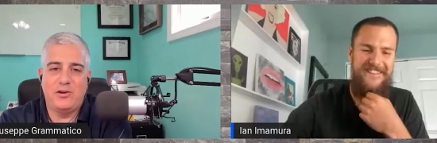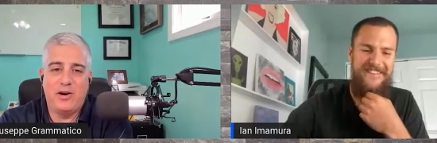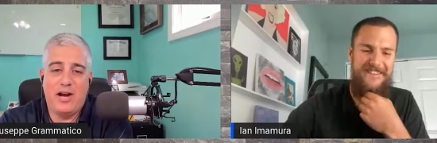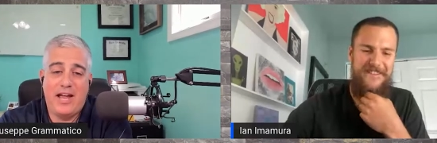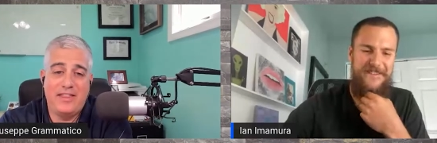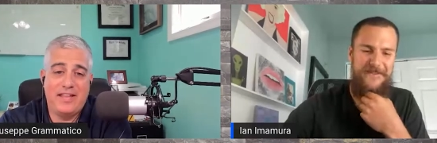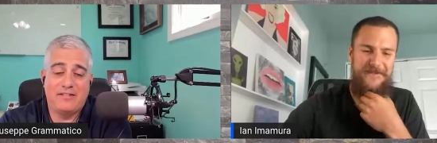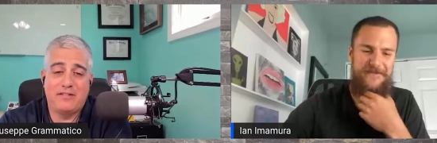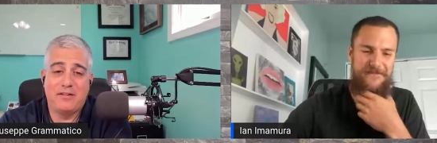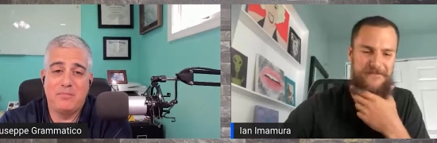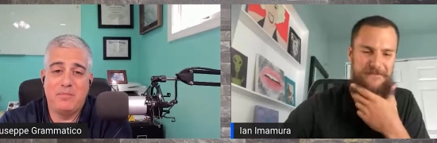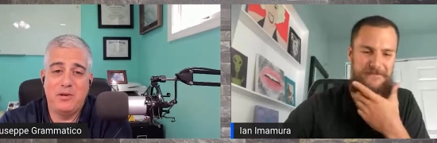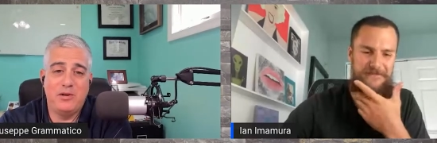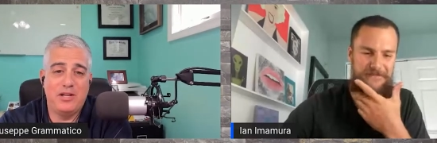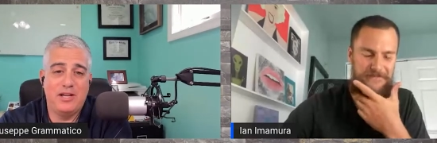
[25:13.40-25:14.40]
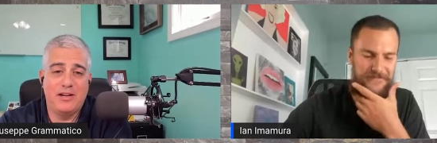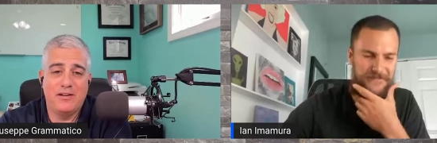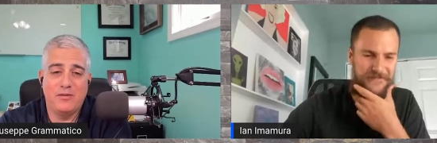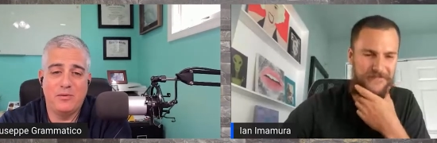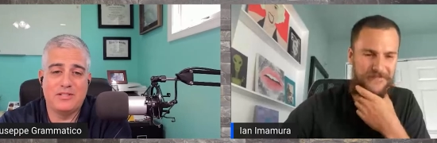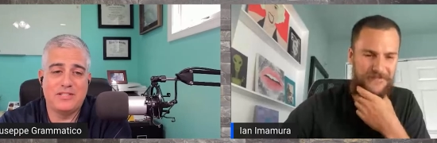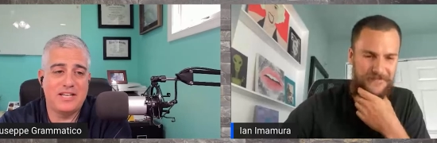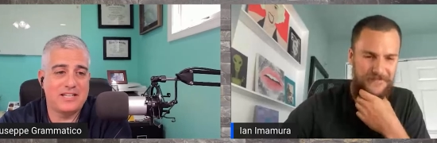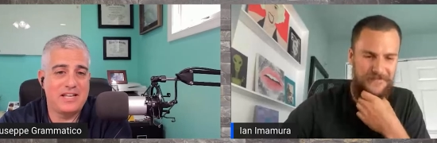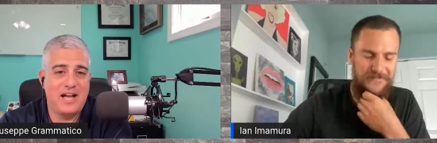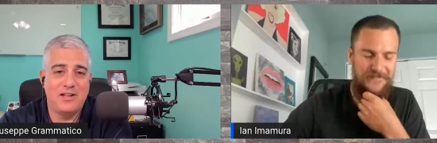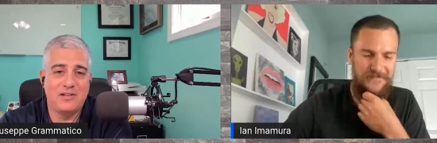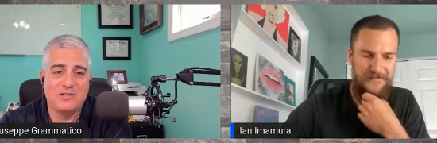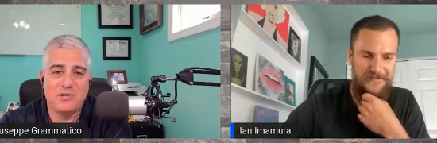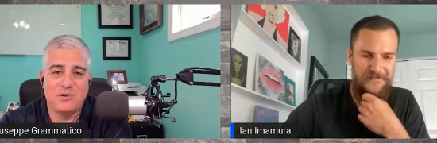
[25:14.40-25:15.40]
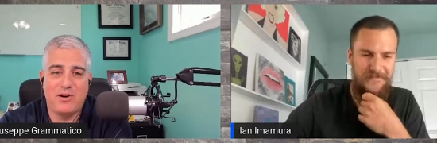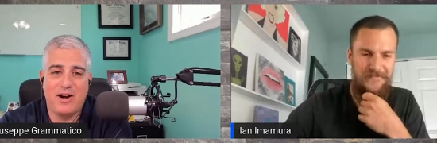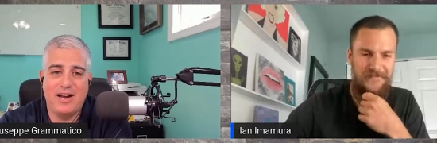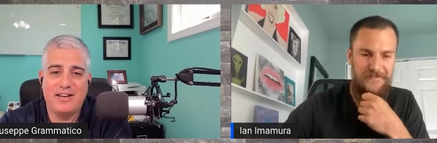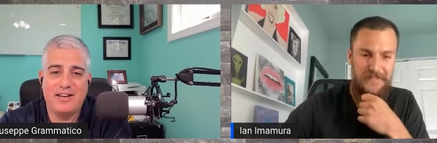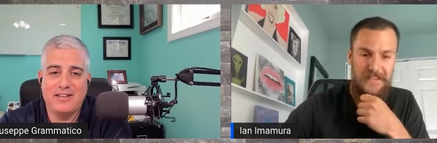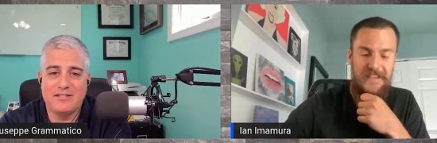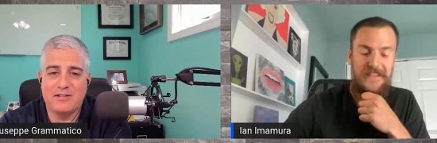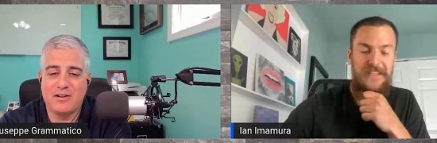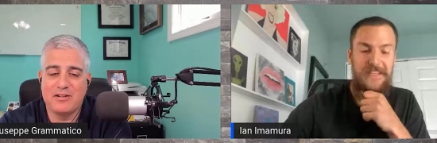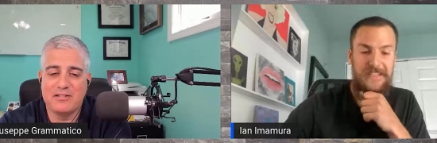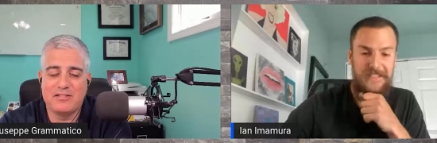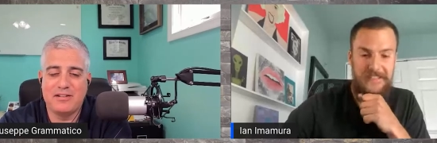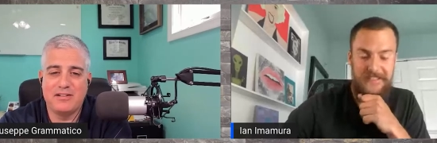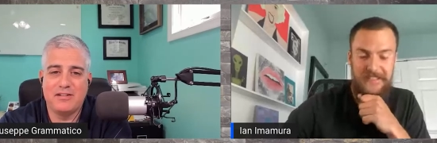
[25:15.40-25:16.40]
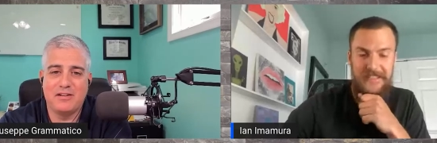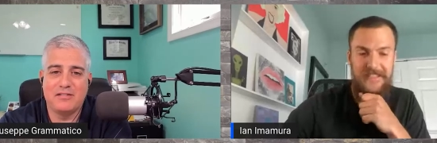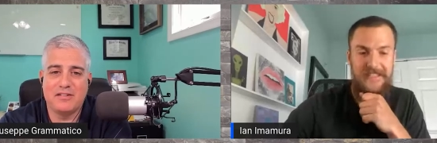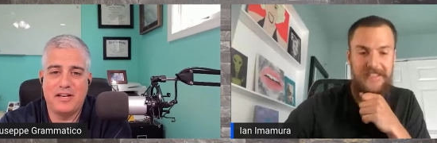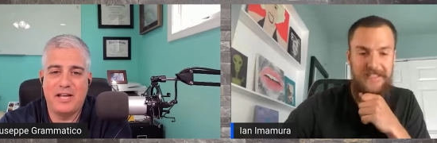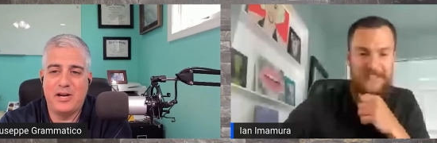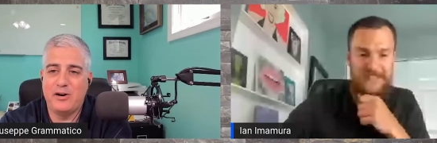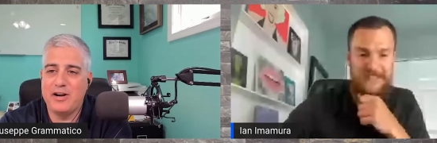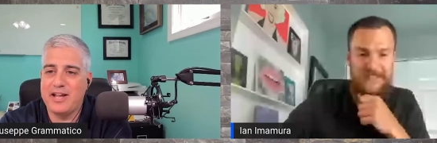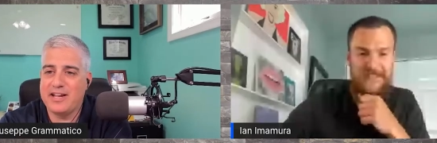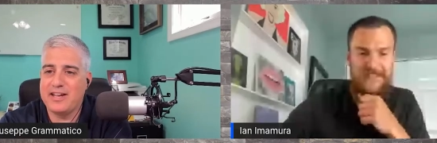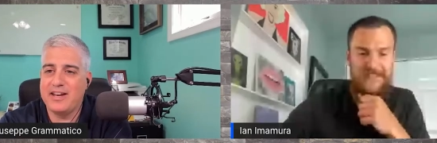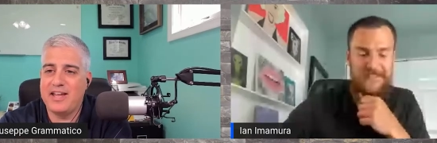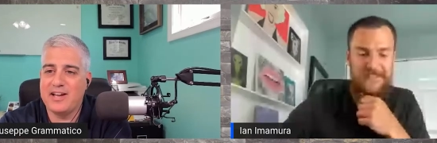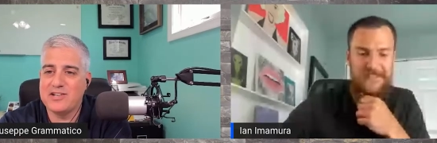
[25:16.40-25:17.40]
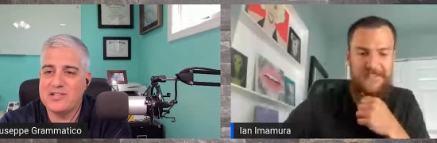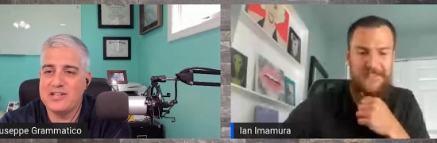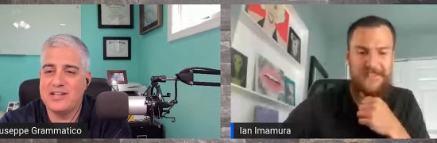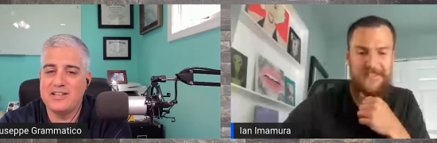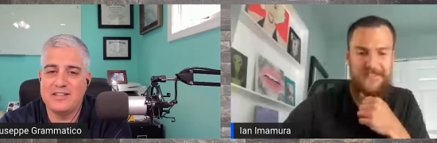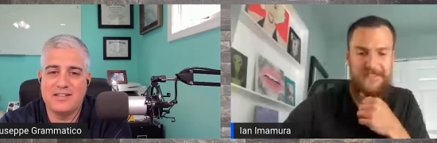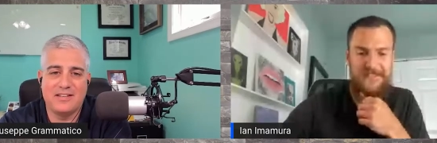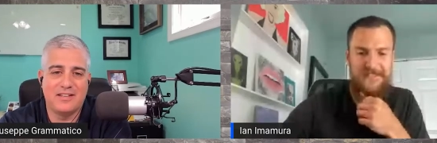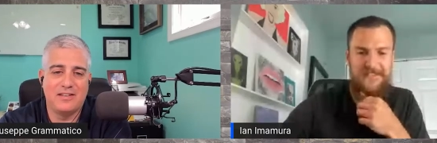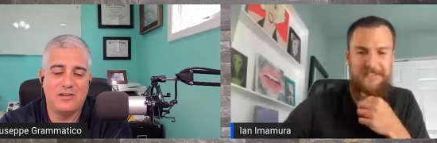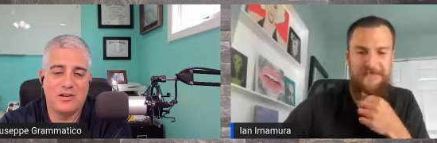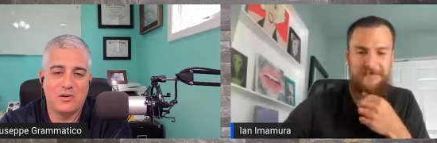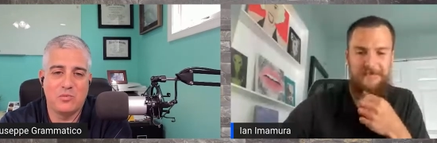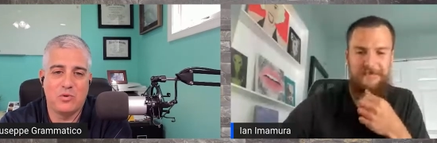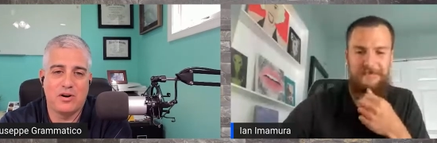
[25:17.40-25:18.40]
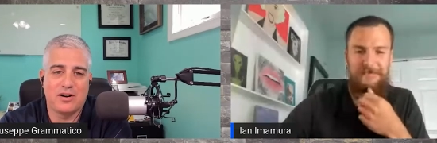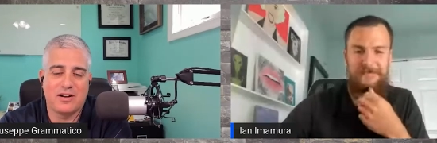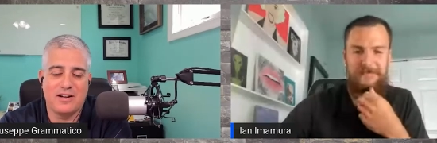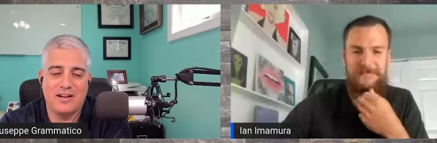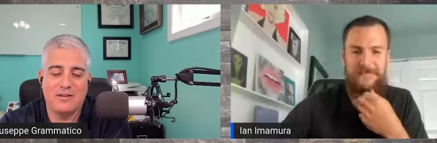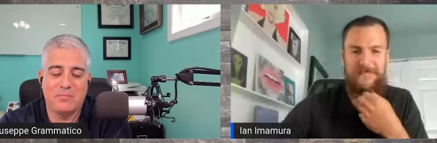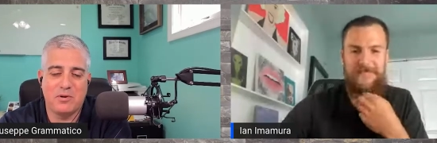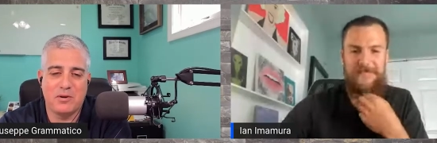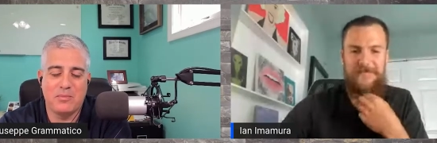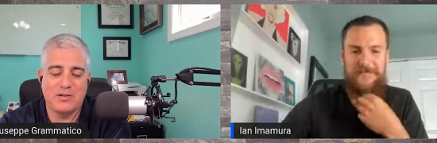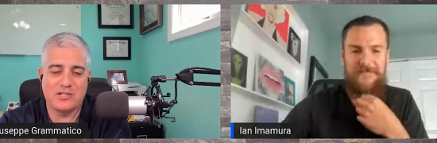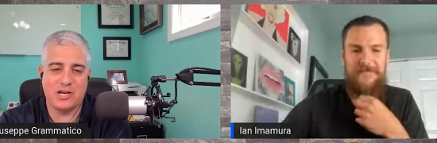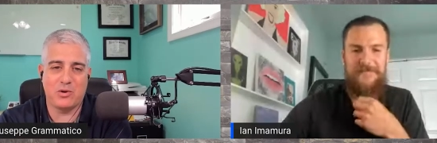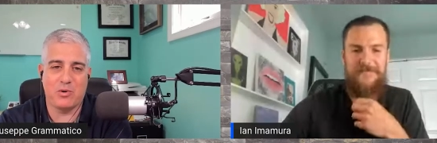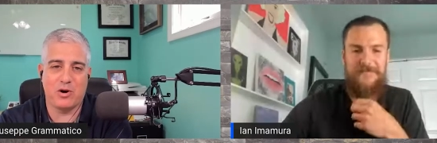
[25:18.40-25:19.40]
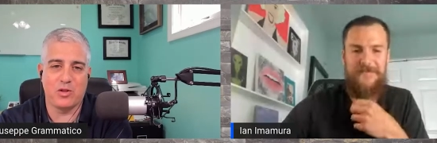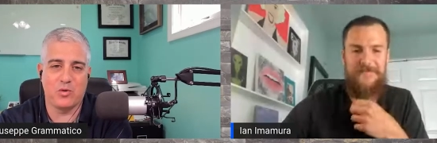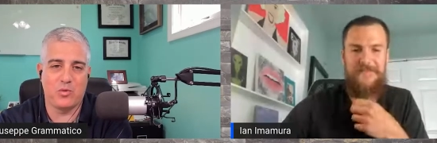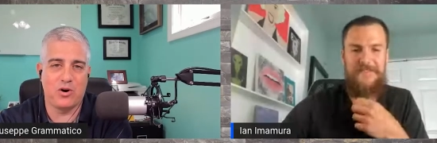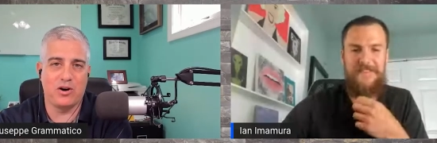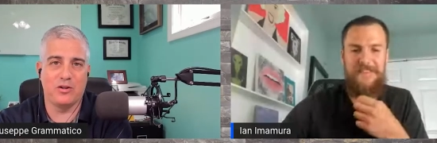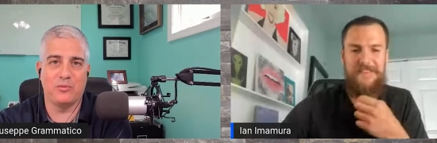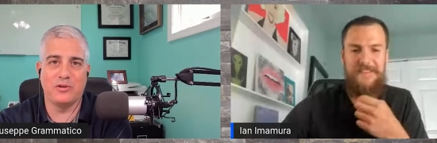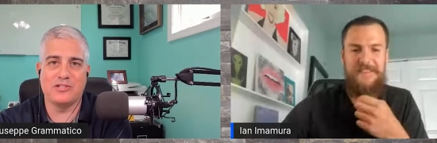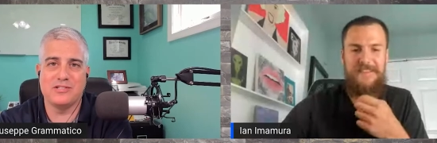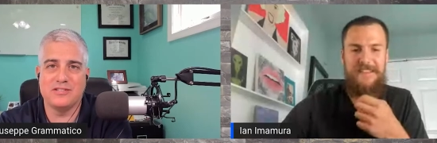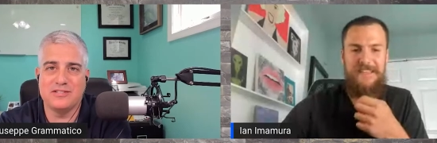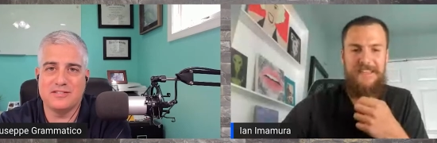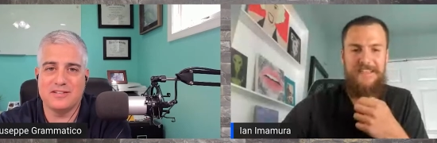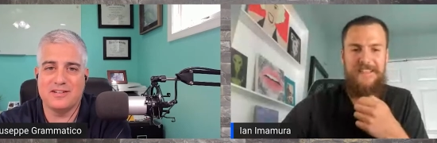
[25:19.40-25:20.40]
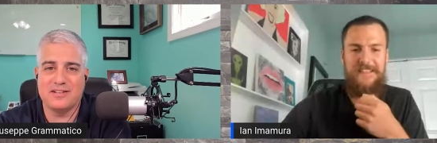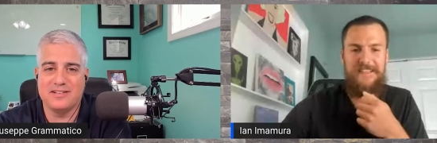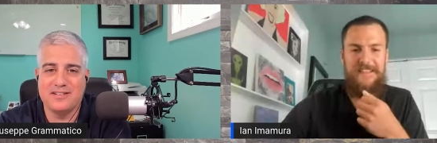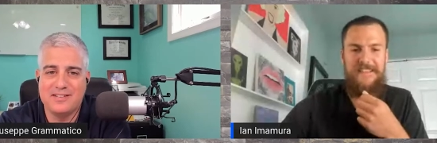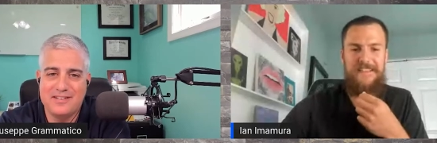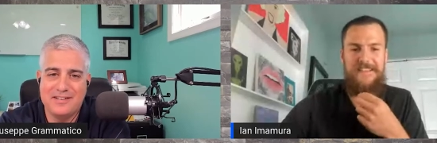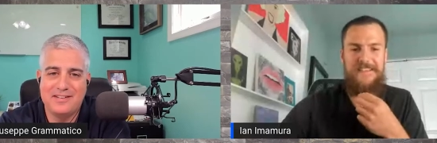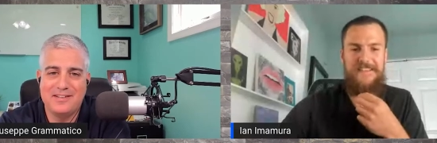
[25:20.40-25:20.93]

Speaker 1: and you're and that's the beauty uh, with technology, right? As long as there's an internet connection, and you can work uh, pretty much anywhere in the world, which is uh,